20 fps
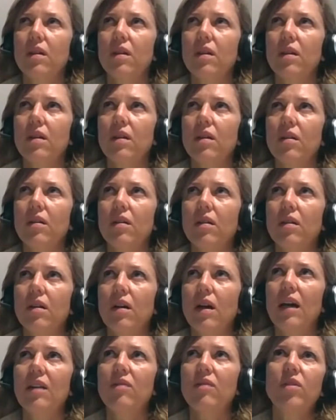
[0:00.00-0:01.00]

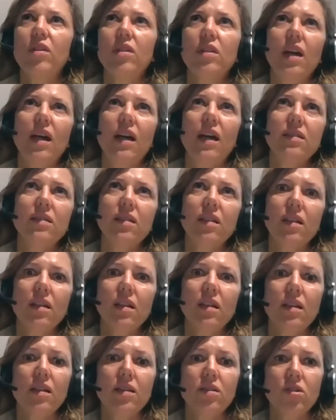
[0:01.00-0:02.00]

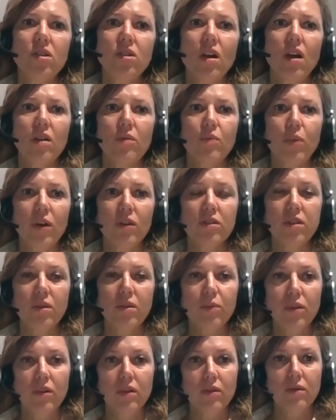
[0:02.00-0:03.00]
advertising is not
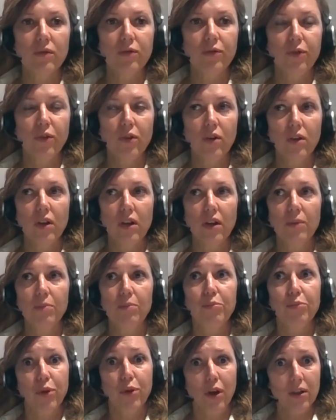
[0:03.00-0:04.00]
possible for
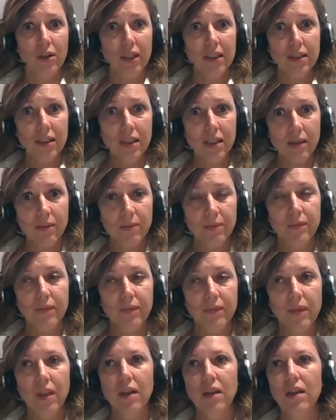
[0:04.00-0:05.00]
products
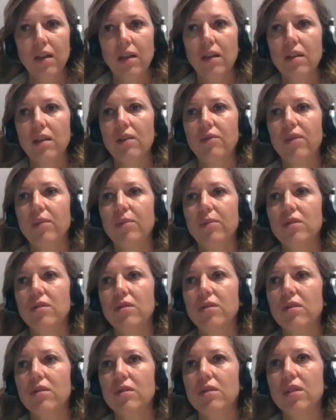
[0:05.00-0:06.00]
in the
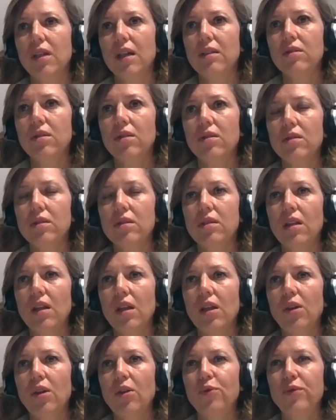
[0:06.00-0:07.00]
pharmaceutical sectors
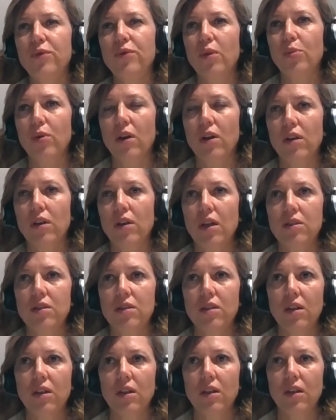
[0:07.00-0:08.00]
if the
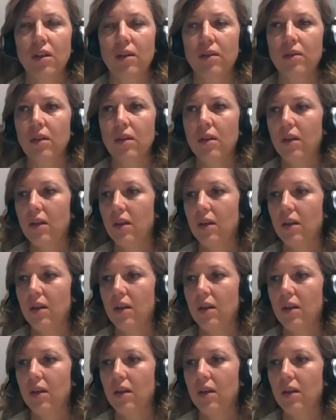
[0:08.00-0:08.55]
products are